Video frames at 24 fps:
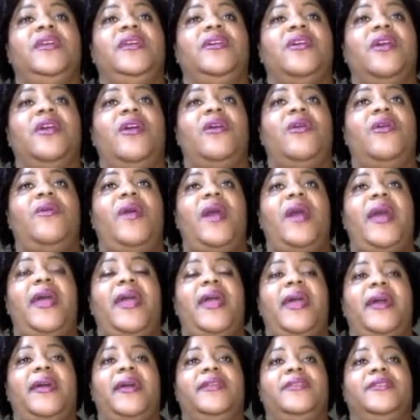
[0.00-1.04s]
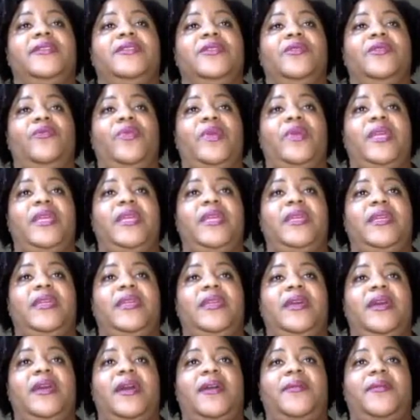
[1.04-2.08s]
go and we
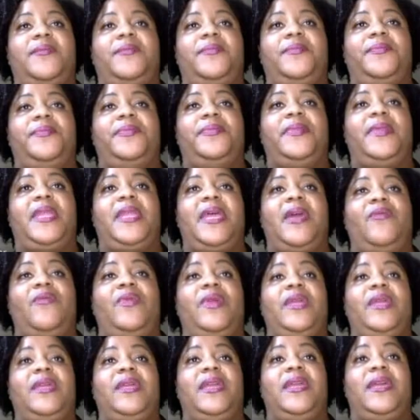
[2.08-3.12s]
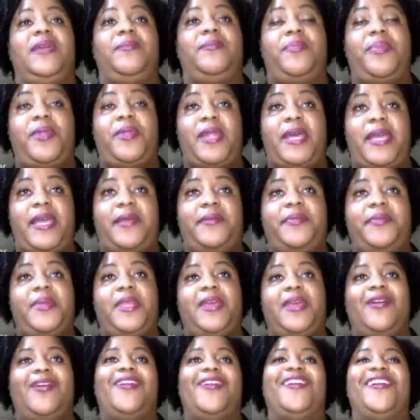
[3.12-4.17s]
hit play,
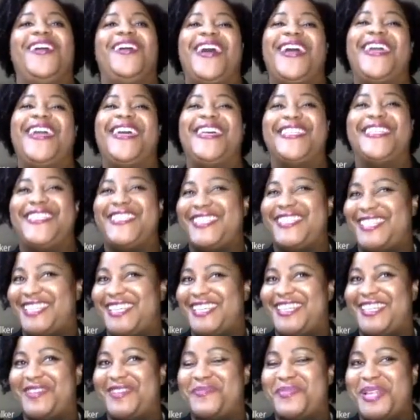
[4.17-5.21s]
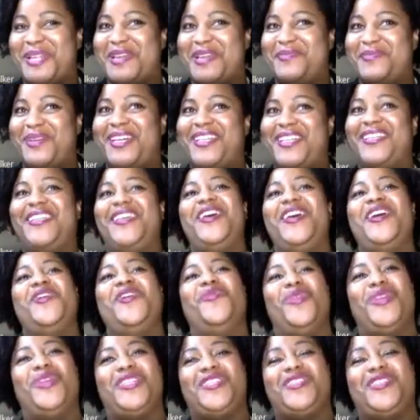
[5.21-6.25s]
or I guess the play button,
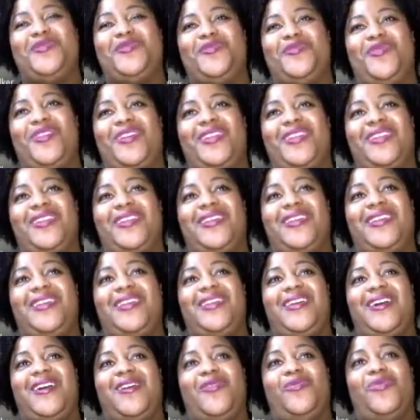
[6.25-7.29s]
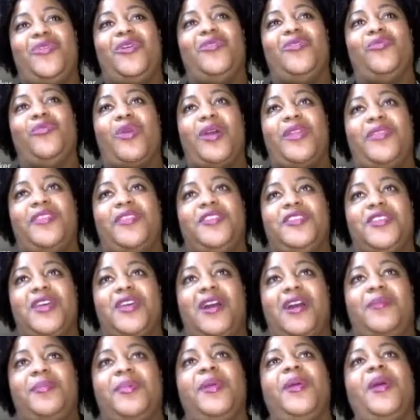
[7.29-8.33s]
which really will run the
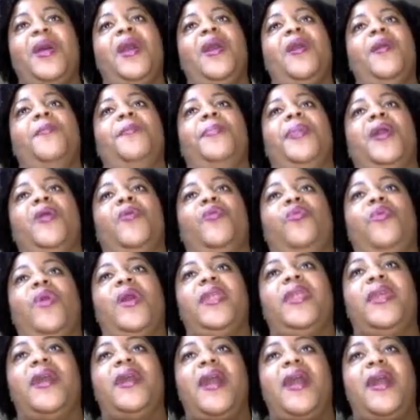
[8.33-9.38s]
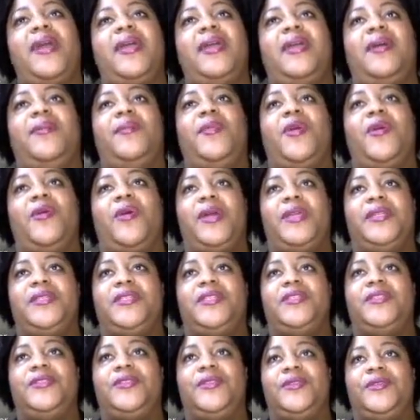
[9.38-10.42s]
job. But what I am going
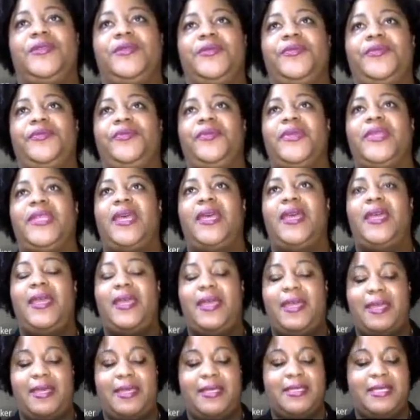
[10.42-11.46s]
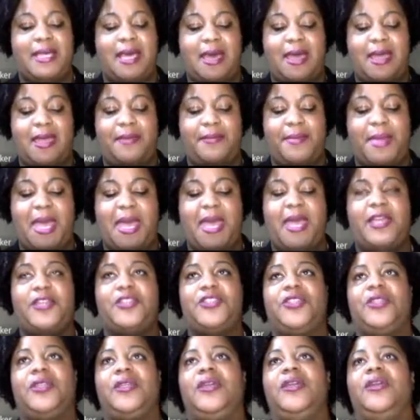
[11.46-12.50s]
to do is I am
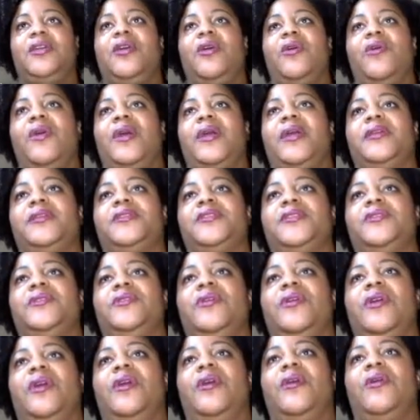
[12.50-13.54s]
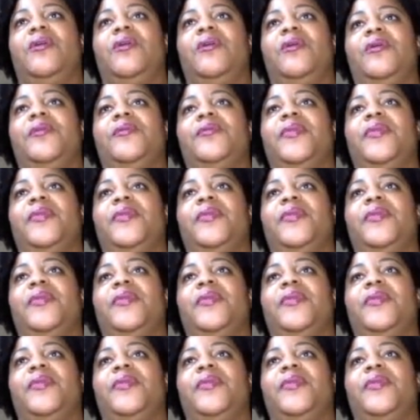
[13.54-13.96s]
actually going to go